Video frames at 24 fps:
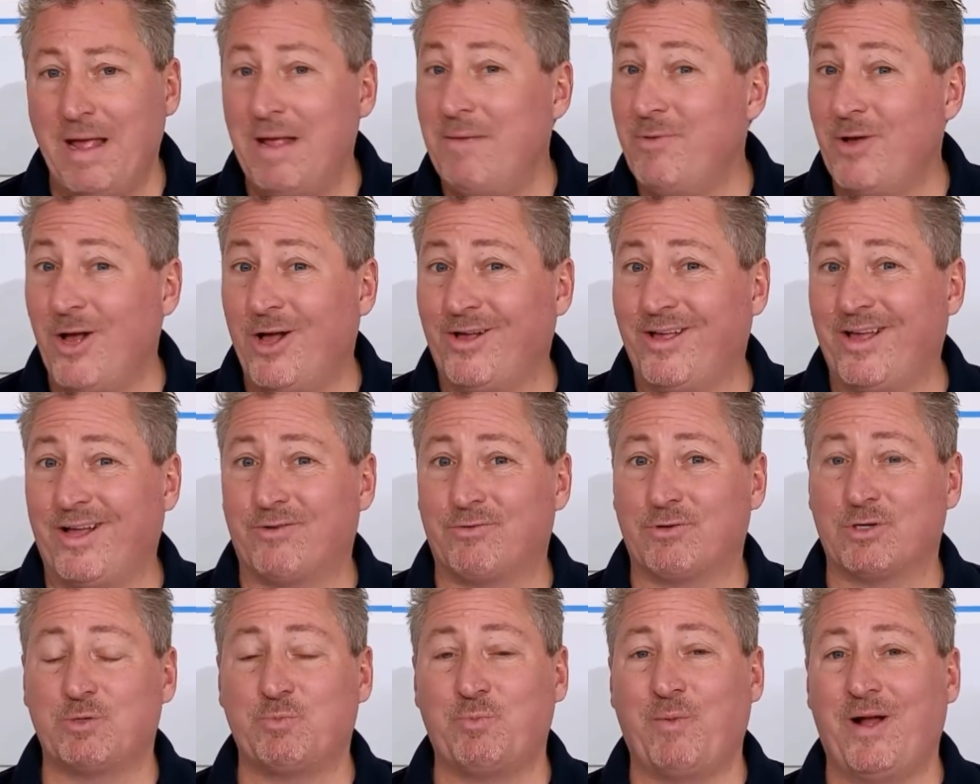maybe I'll
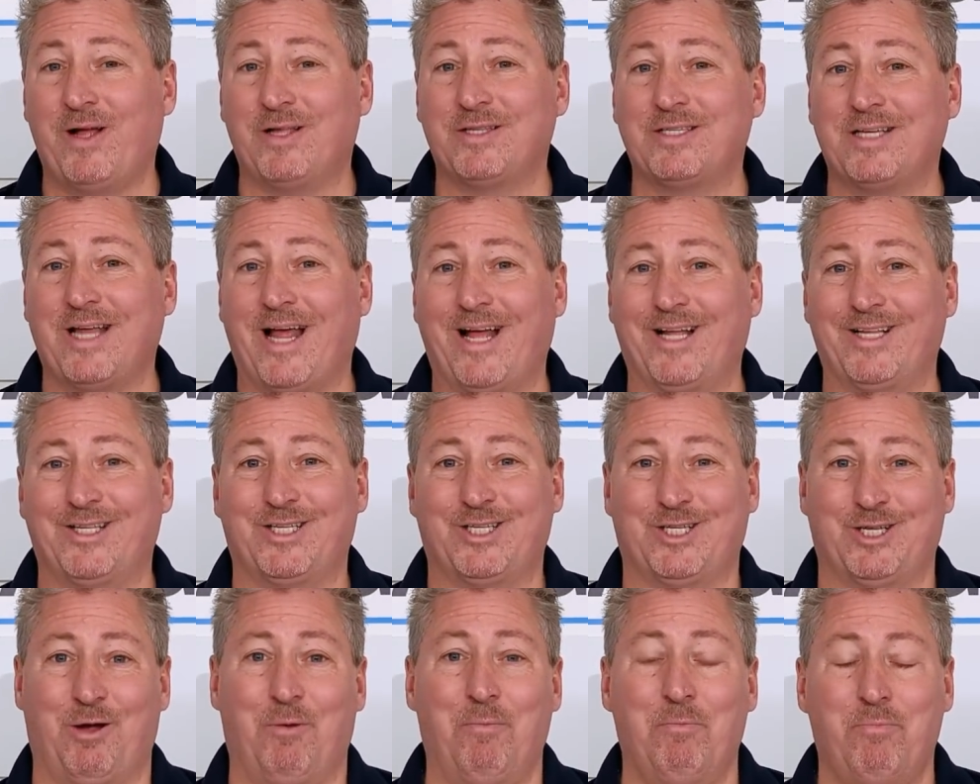get a response
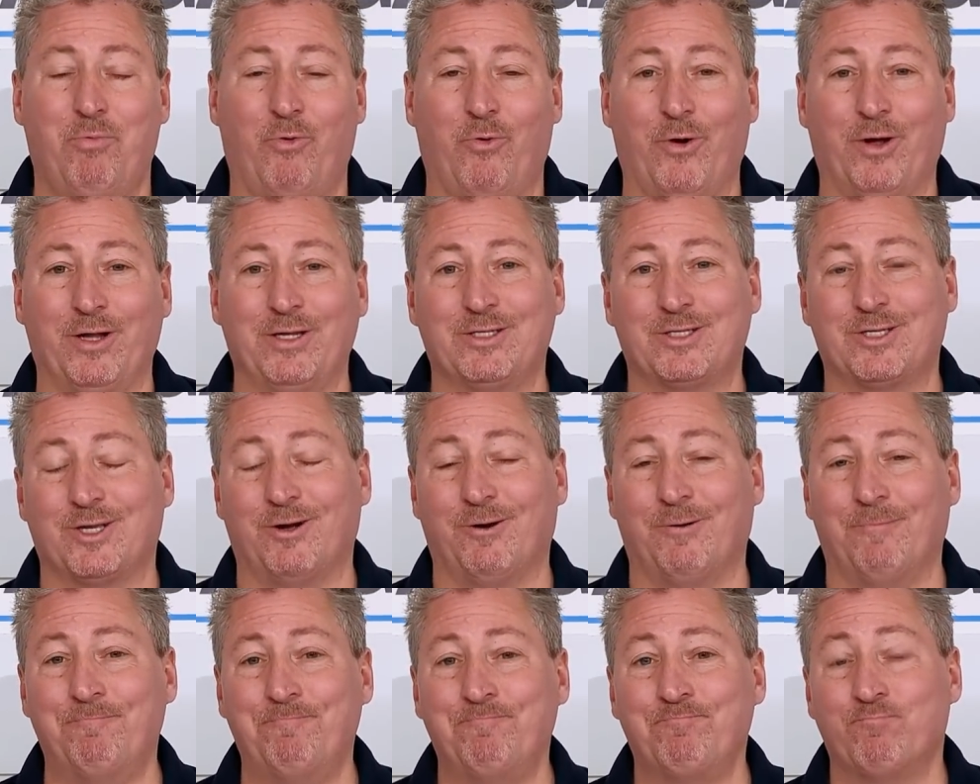at some point.
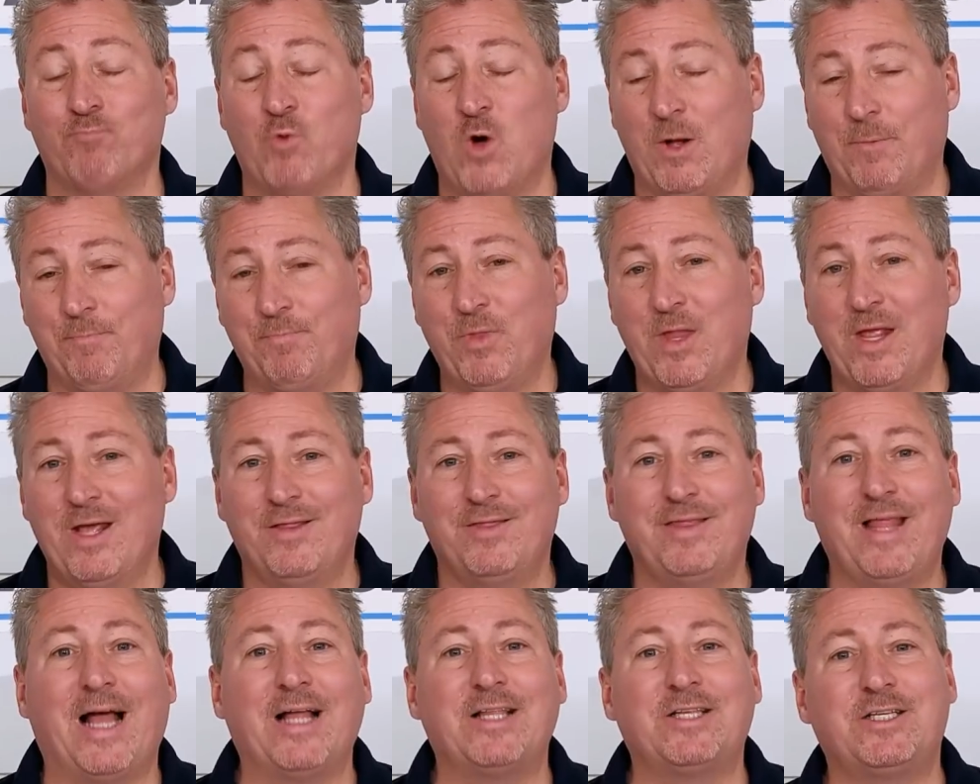So, well,
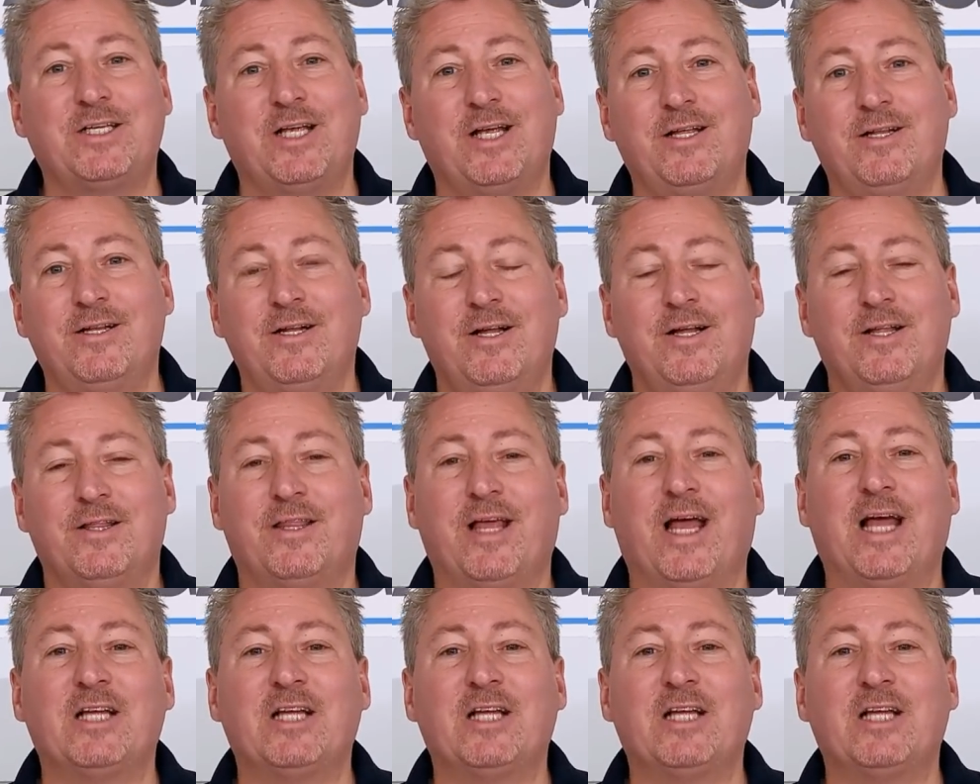that's it.